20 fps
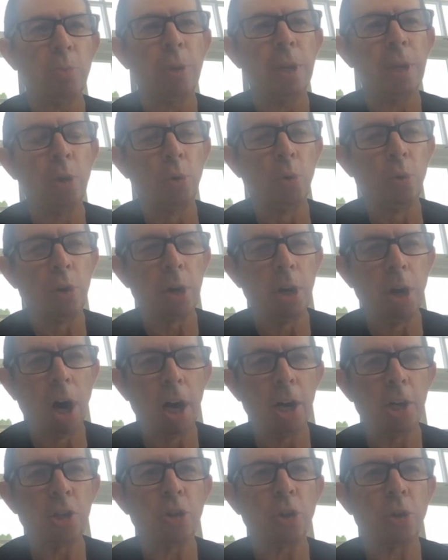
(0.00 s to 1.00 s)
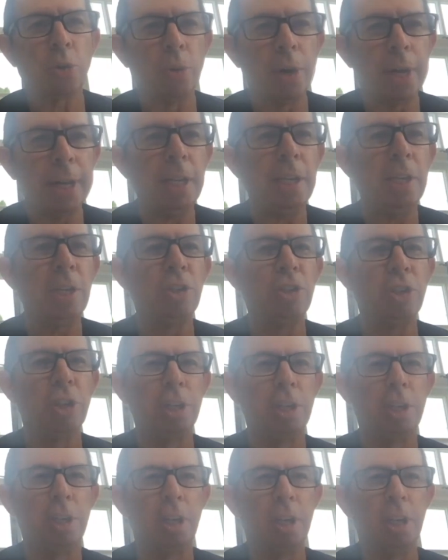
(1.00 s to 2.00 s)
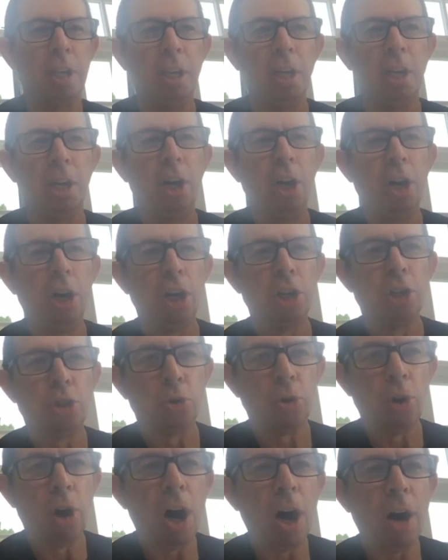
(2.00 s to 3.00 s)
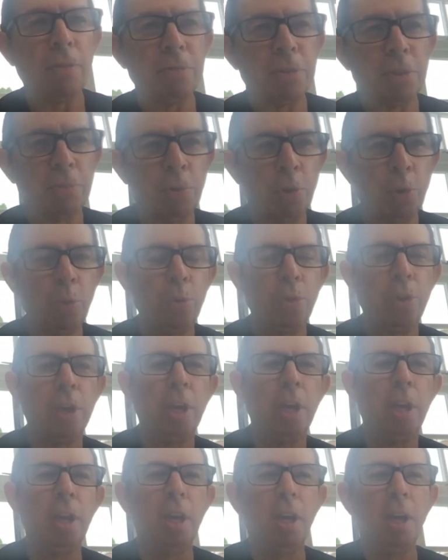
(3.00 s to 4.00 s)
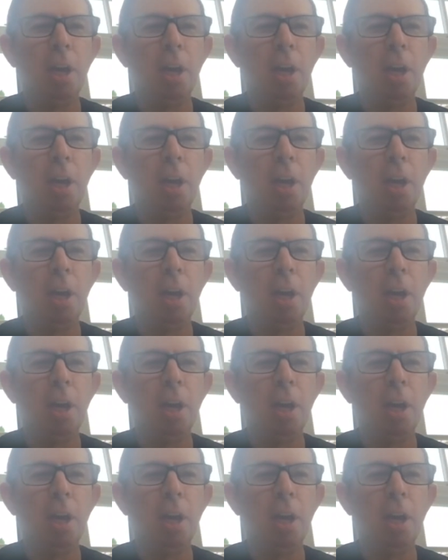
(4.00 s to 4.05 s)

We'd organized already internally a draft of all the